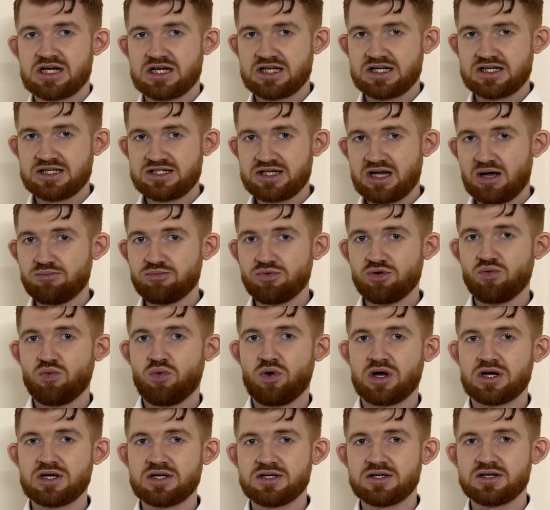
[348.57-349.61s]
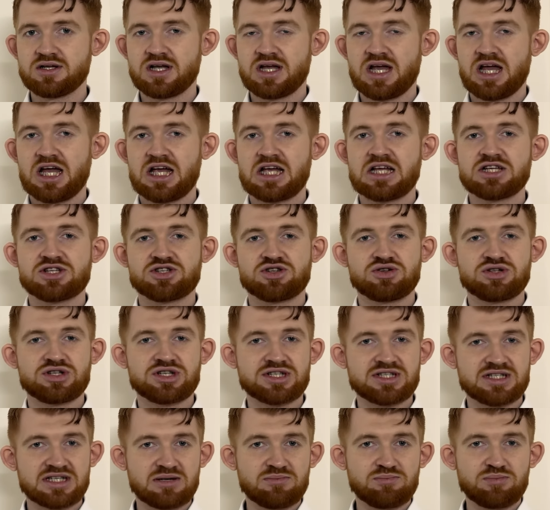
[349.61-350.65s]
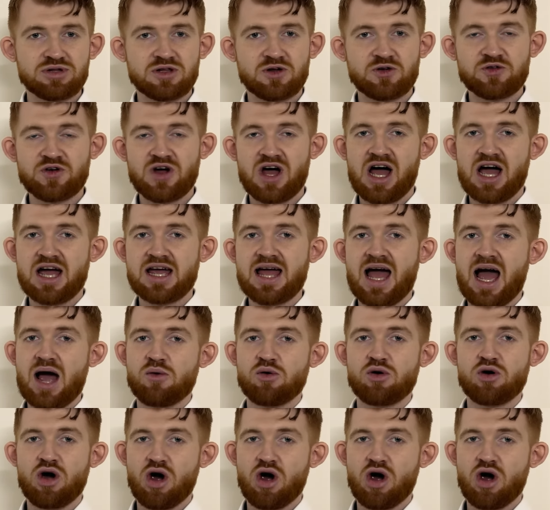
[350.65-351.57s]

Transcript: Number 1 is to simplify our